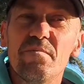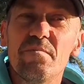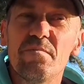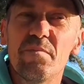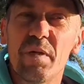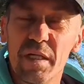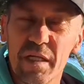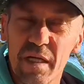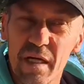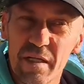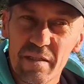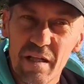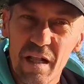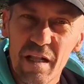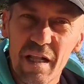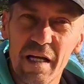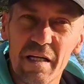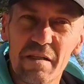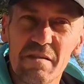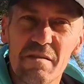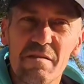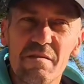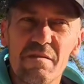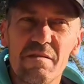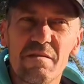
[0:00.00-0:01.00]
But
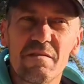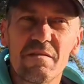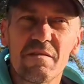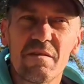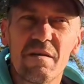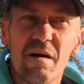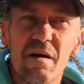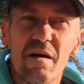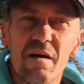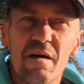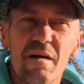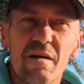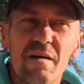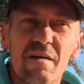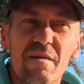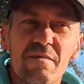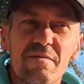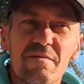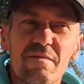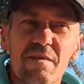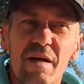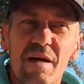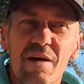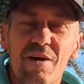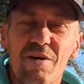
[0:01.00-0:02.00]
nonetheless,
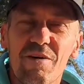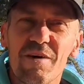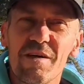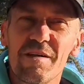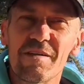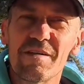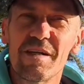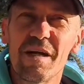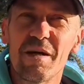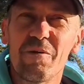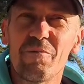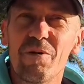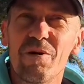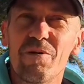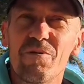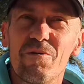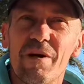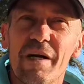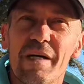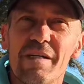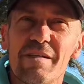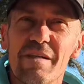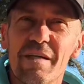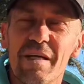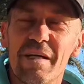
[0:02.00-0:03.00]
in August I will
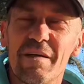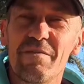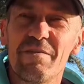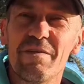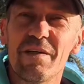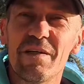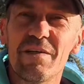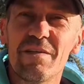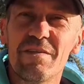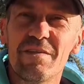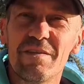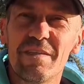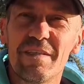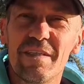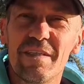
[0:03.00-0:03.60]
race Leadville.